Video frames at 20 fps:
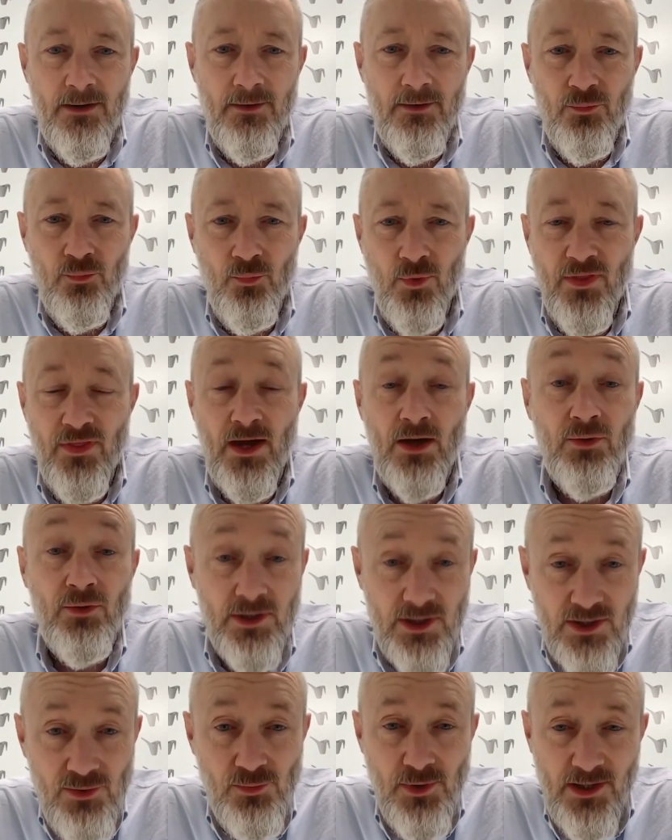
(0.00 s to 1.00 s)
without a
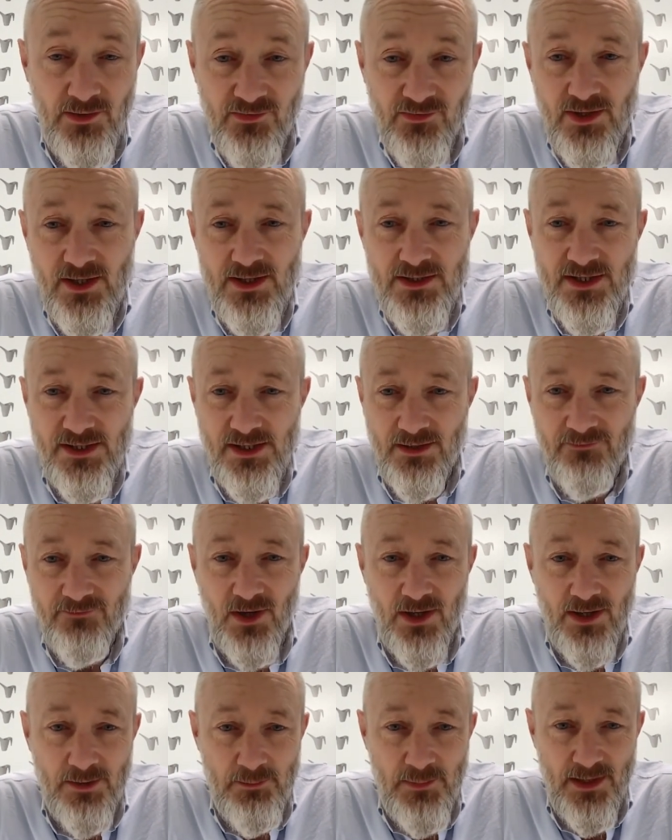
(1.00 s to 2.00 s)
QA staging
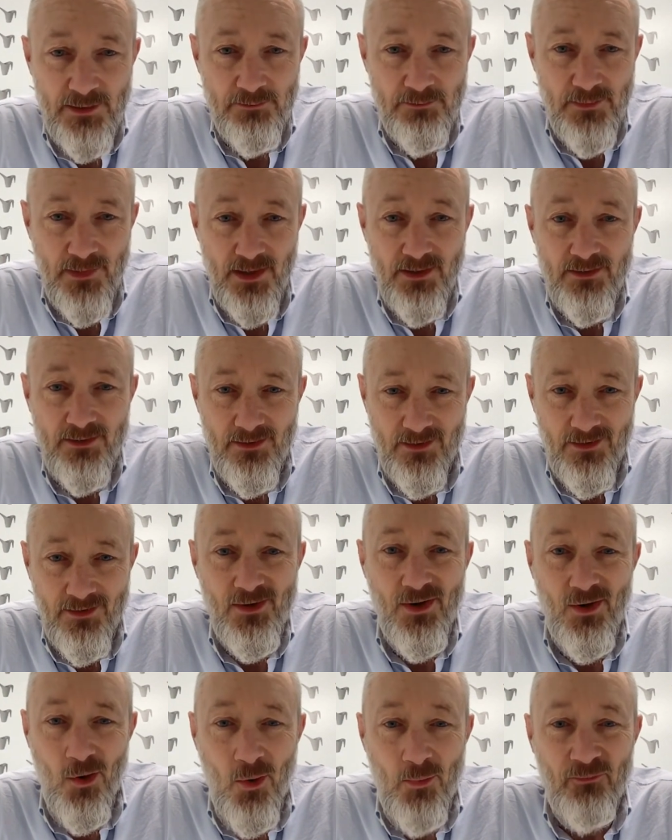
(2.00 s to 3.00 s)
environment,
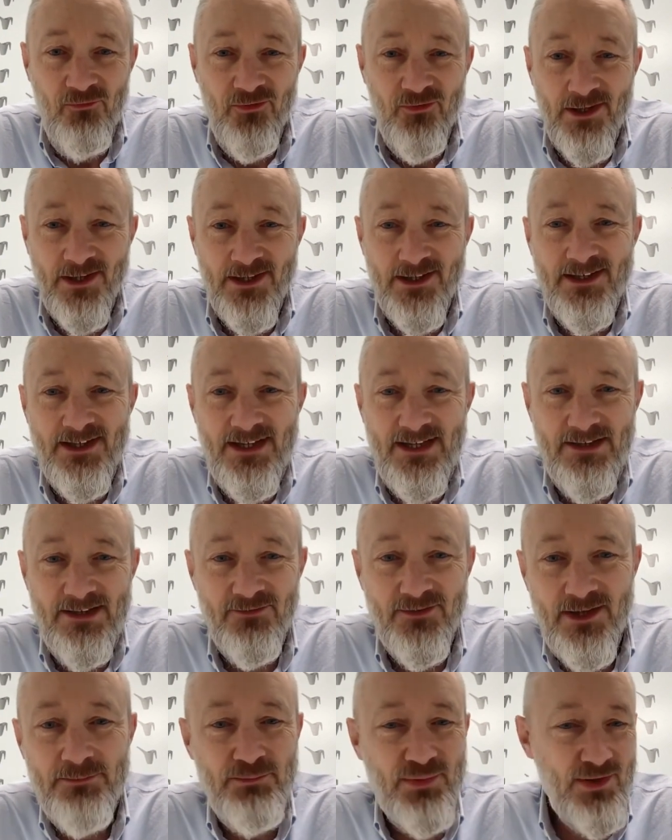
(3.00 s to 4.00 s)
hopefully
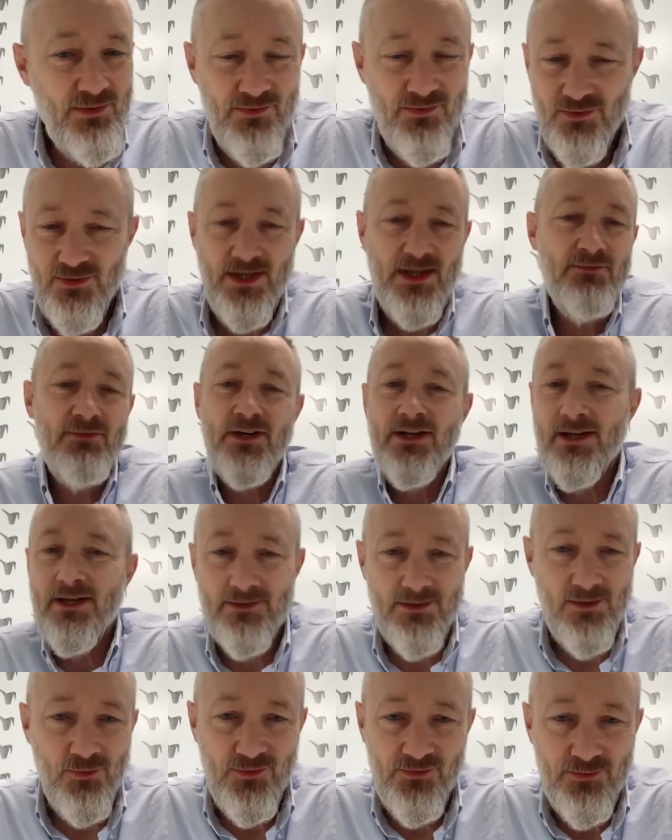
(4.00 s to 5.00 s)
even, because you never get
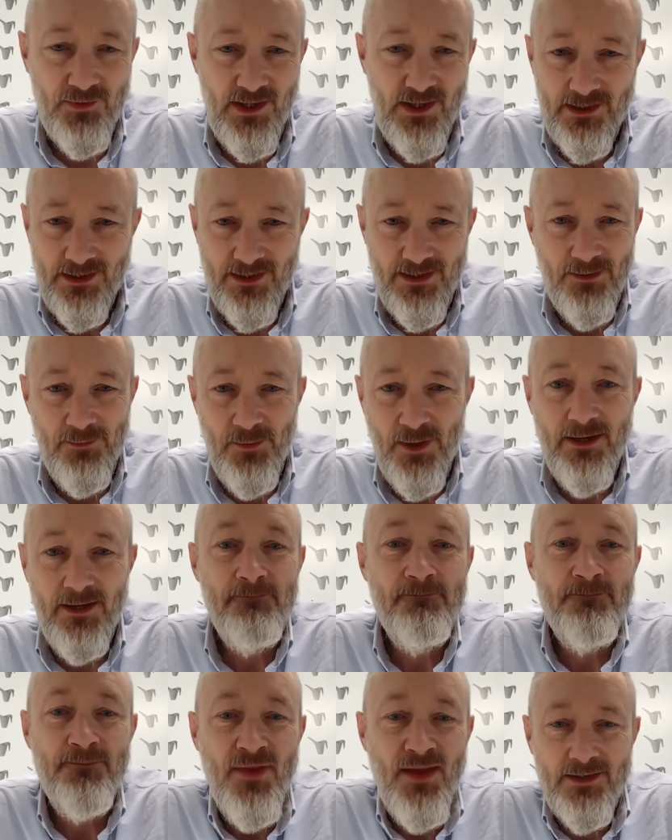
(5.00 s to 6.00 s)
those right anyway.
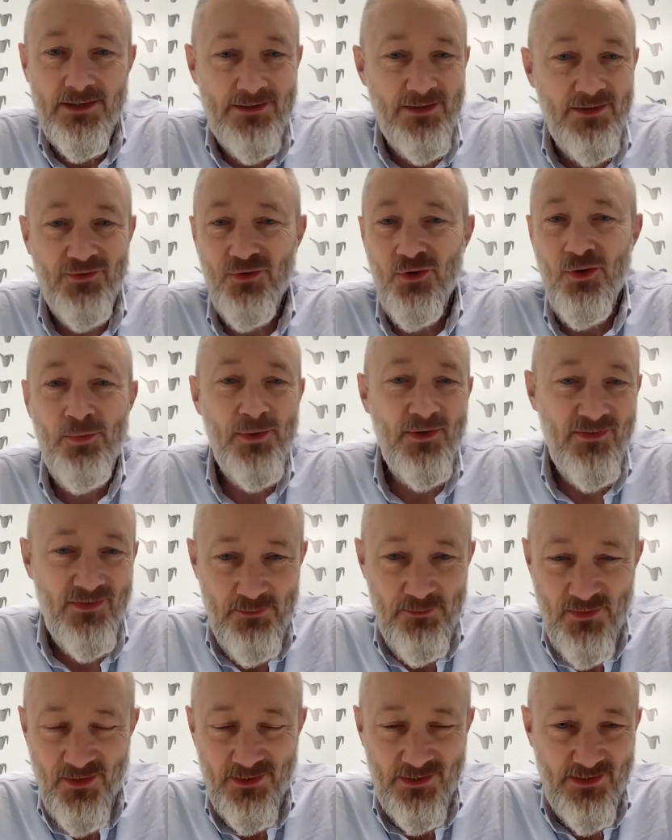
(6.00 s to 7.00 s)
There's always
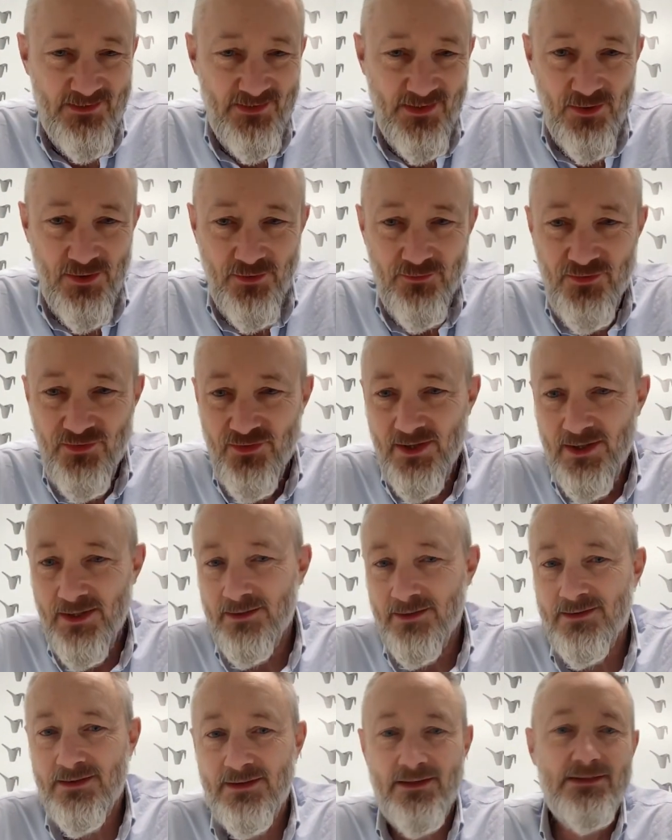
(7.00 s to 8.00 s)
something that's out of sync.
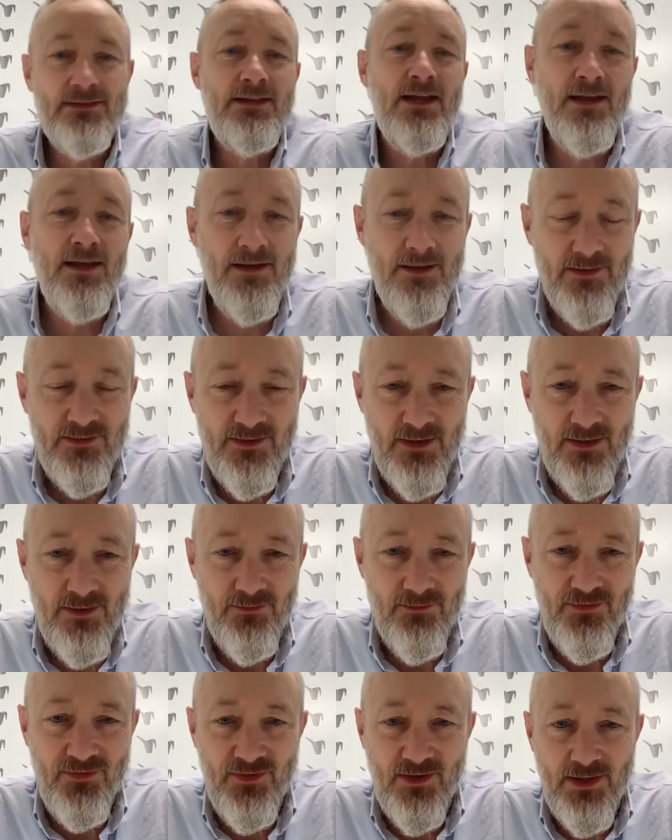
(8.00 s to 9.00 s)
The data is out of
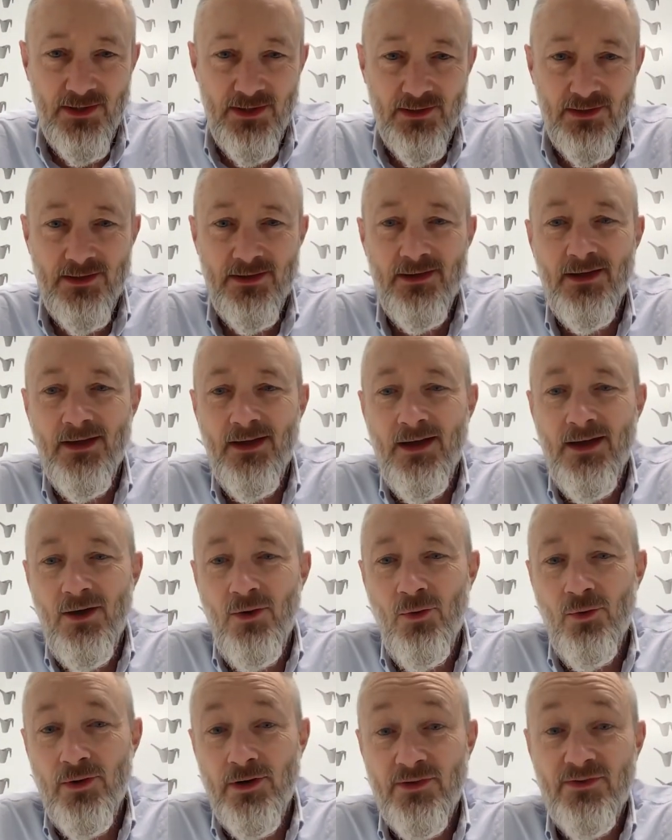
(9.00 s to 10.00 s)
sync,
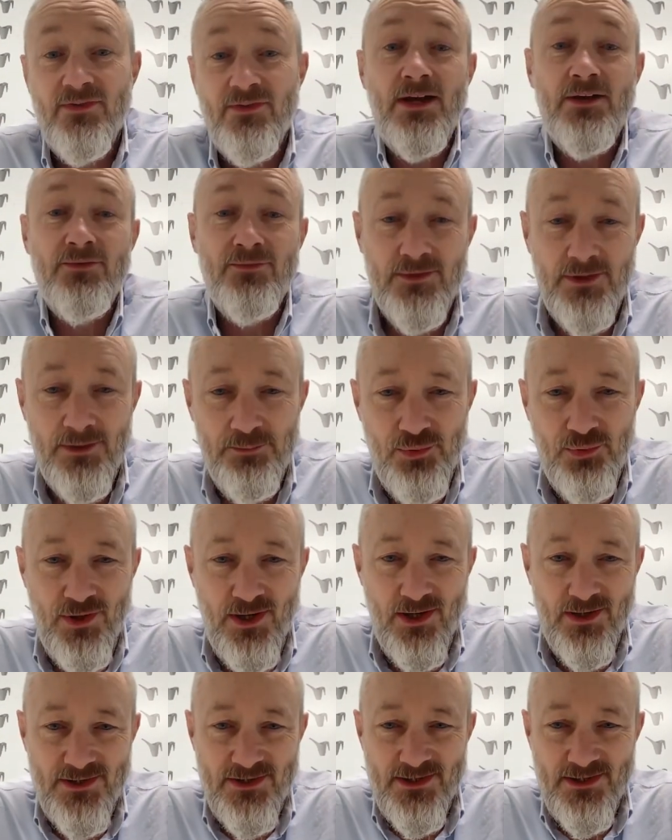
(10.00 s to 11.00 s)
or it's not real
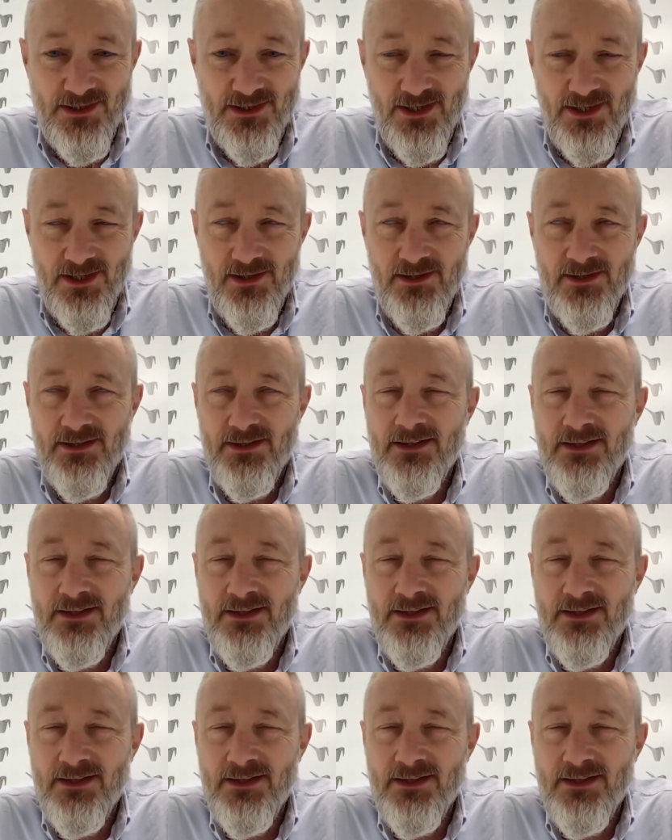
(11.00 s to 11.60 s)
production data.